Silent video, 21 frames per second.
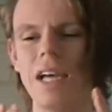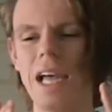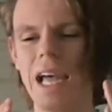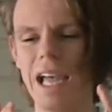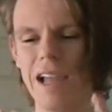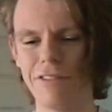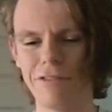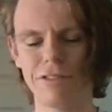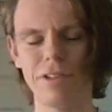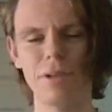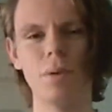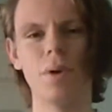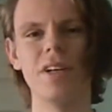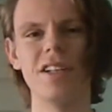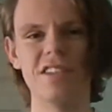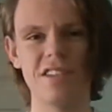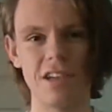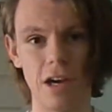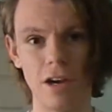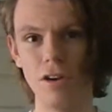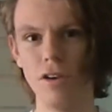Everyone
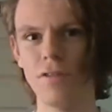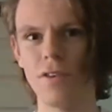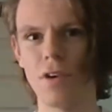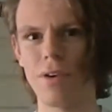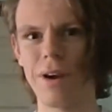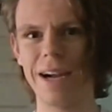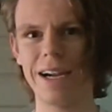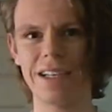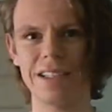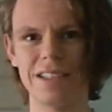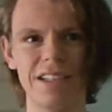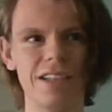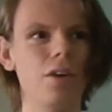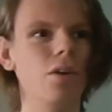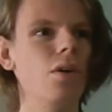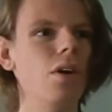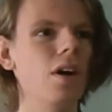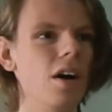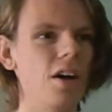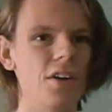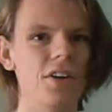is overacting
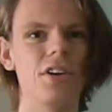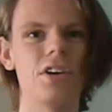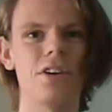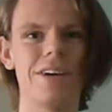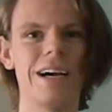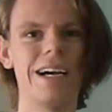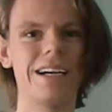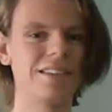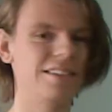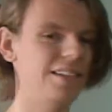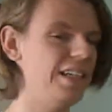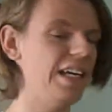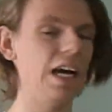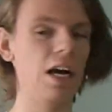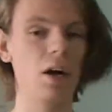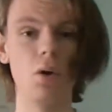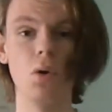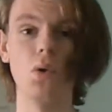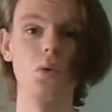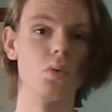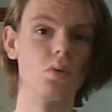or underacting
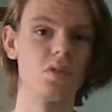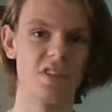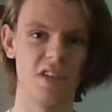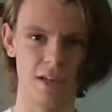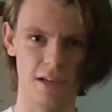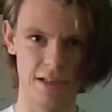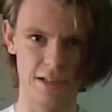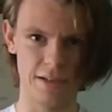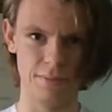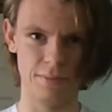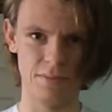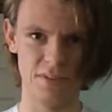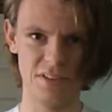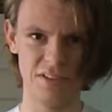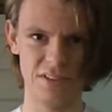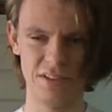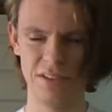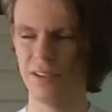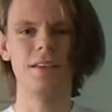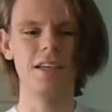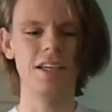at all
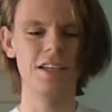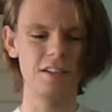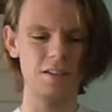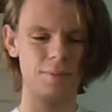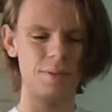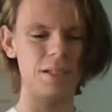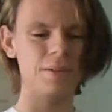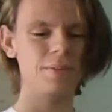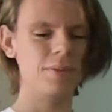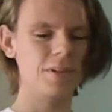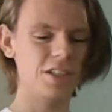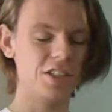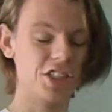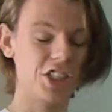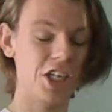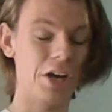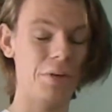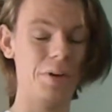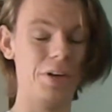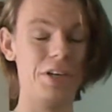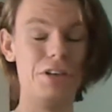times. Either people are
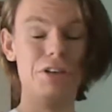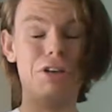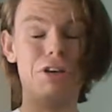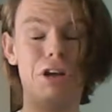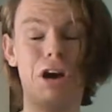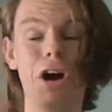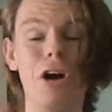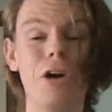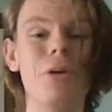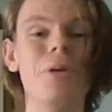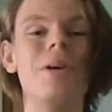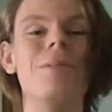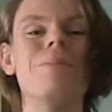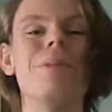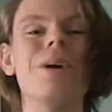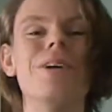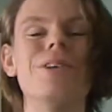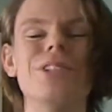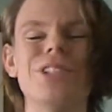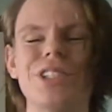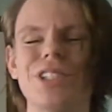showing no
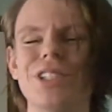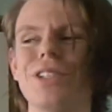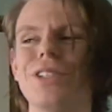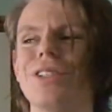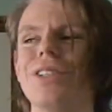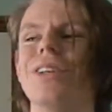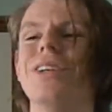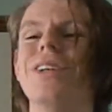emotion,